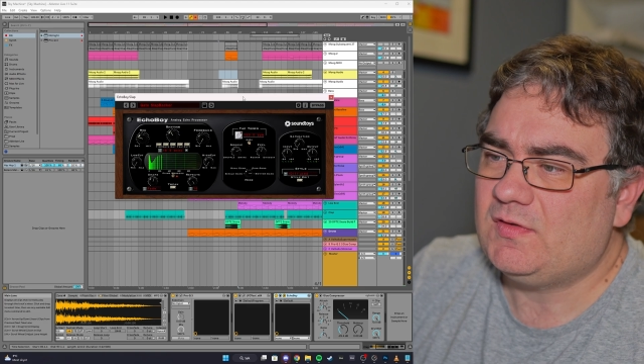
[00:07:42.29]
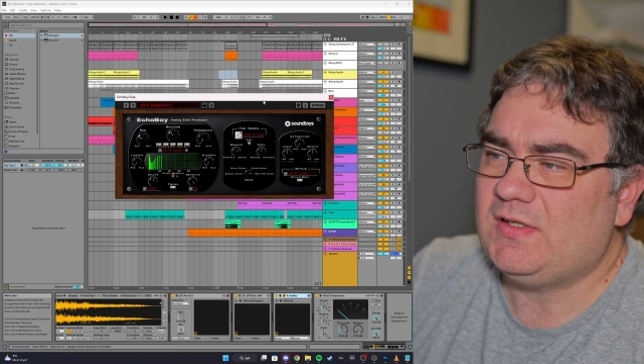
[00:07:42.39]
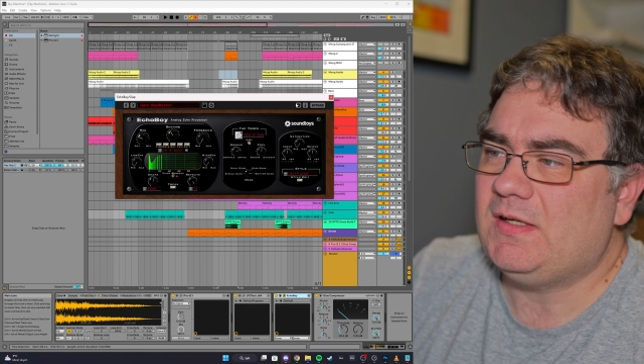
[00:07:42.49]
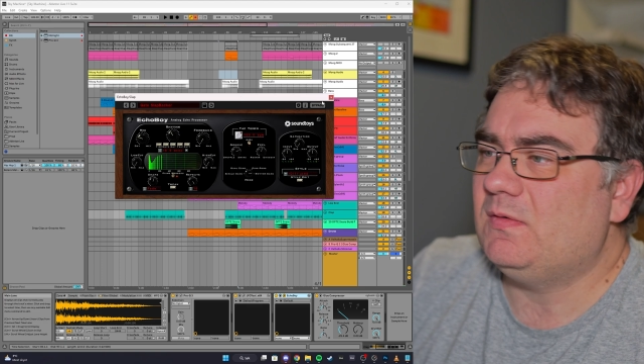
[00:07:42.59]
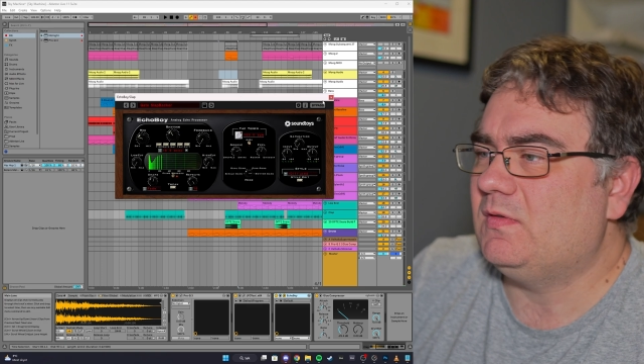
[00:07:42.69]

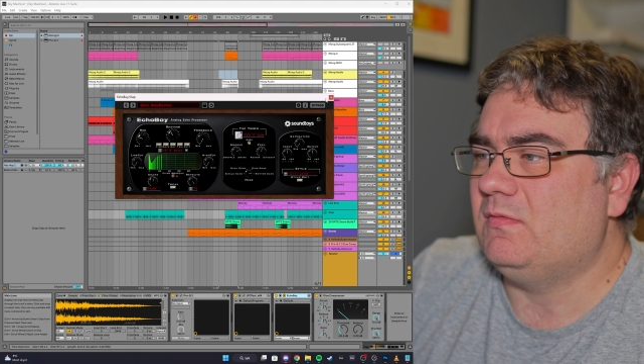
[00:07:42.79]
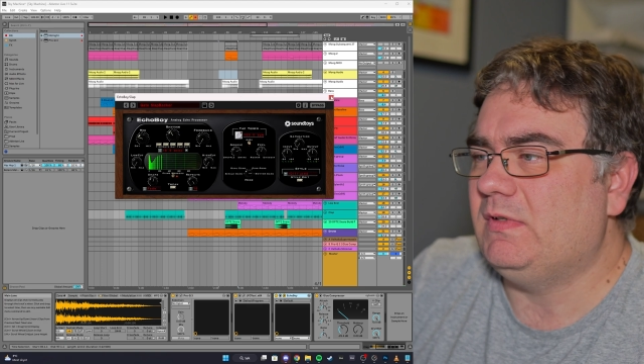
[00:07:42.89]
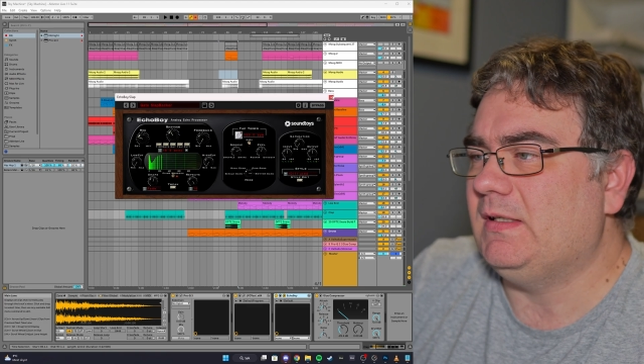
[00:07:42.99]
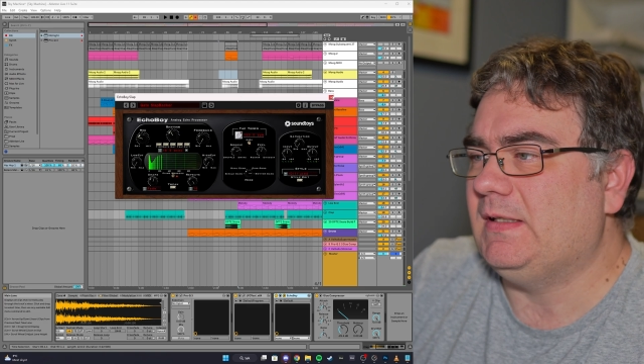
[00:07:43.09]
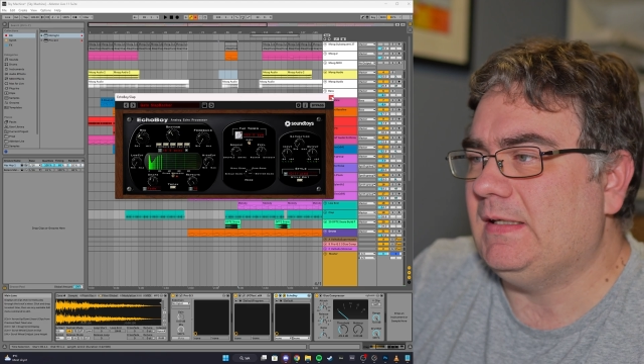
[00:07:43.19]
sounds
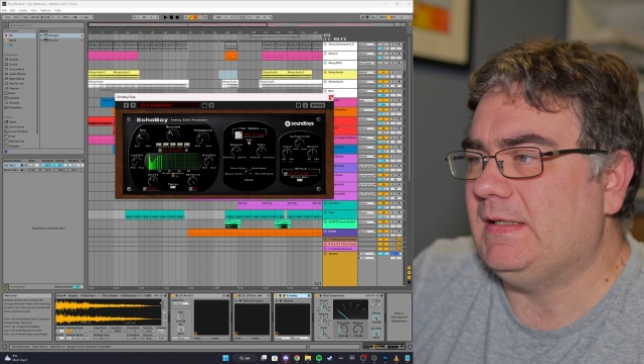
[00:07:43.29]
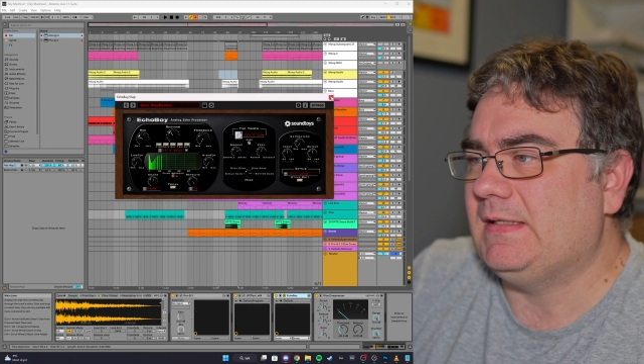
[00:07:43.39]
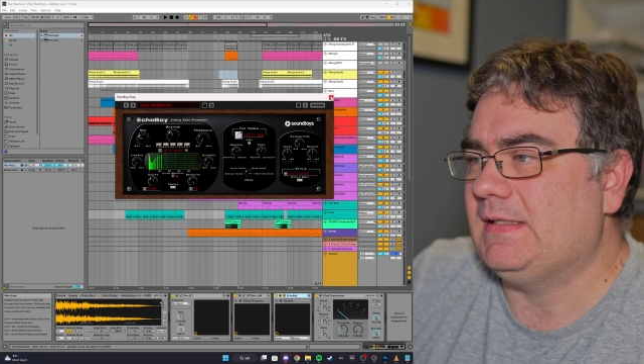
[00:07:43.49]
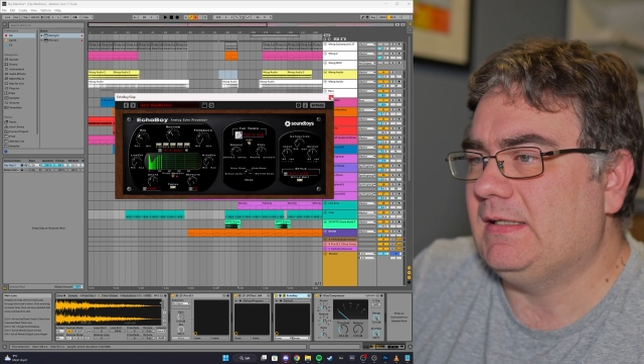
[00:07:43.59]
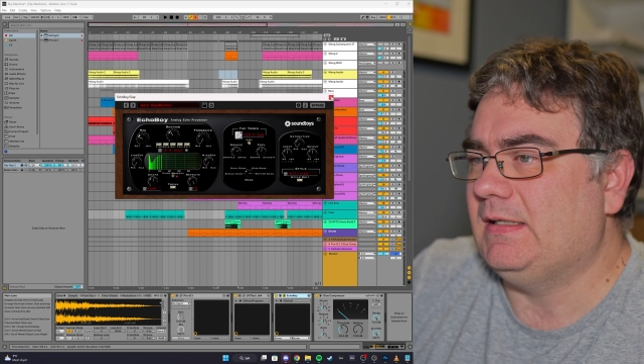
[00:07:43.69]
really
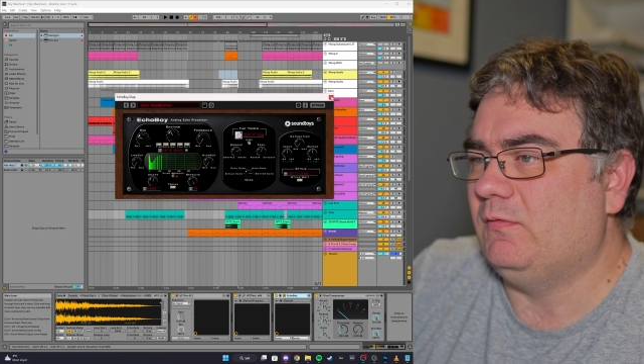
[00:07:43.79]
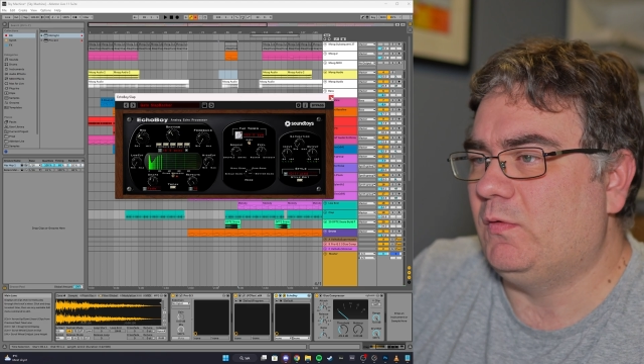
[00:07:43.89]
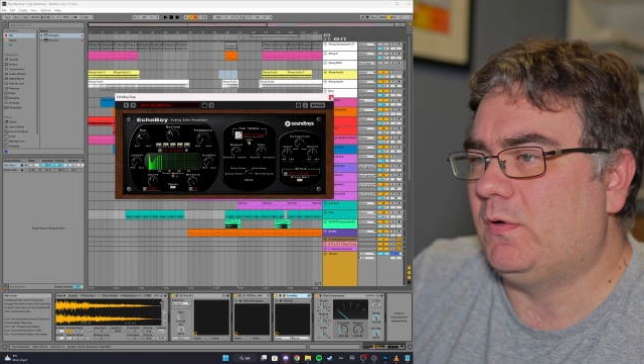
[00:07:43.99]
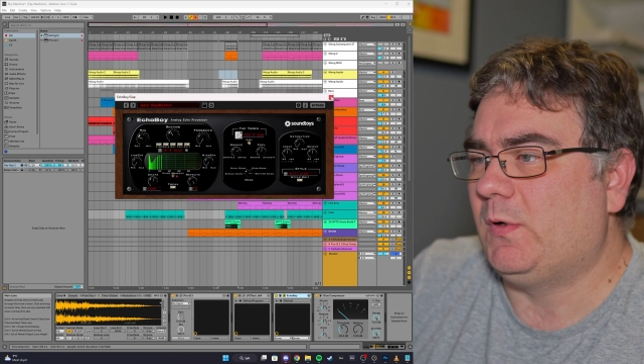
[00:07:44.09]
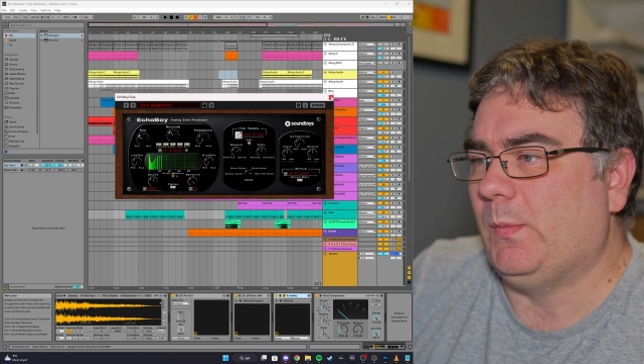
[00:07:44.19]
nice and
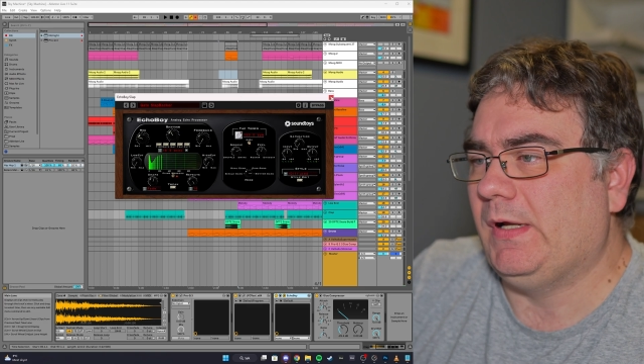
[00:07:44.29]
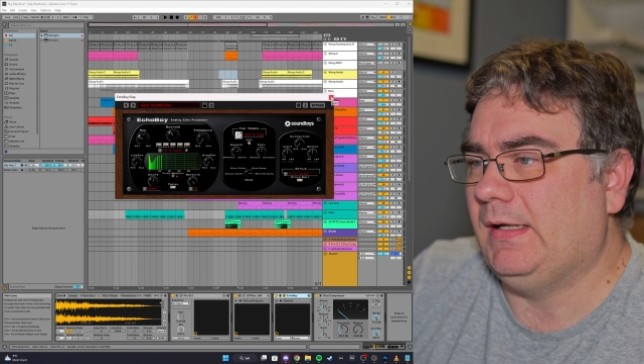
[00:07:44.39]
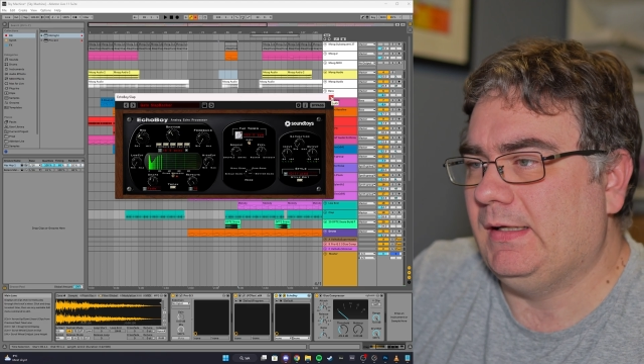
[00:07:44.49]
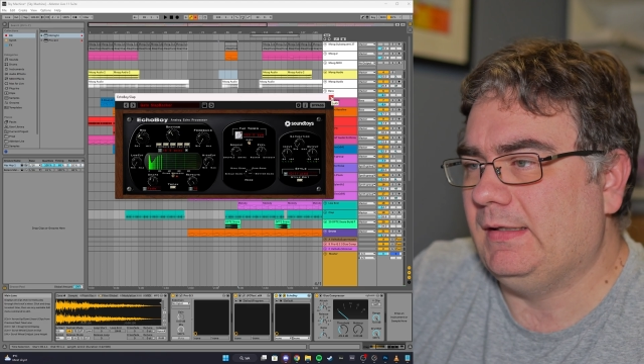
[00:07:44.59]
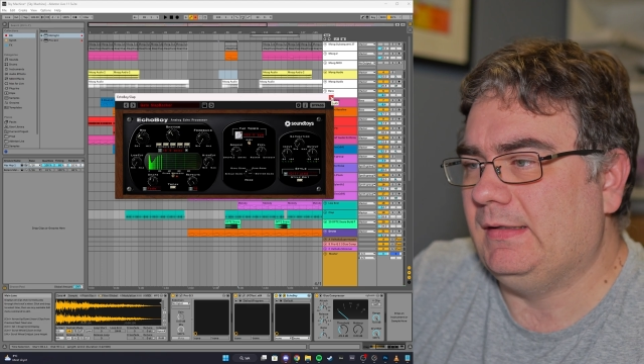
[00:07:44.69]
warm,
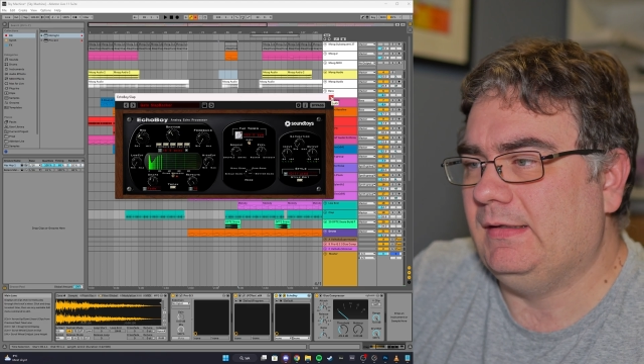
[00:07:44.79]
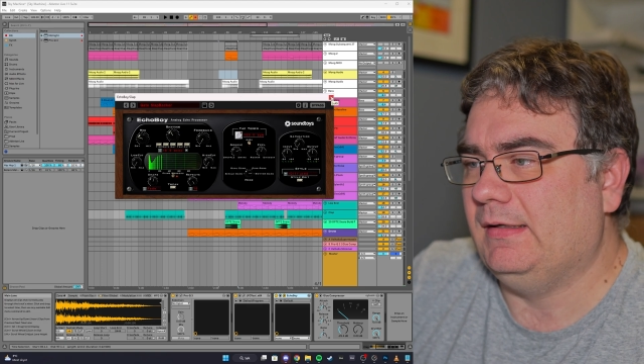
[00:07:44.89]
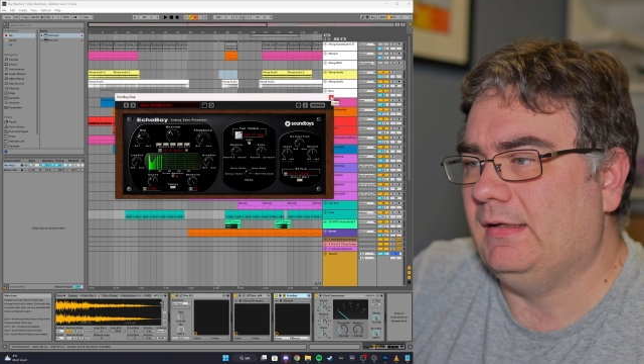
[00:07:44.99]
and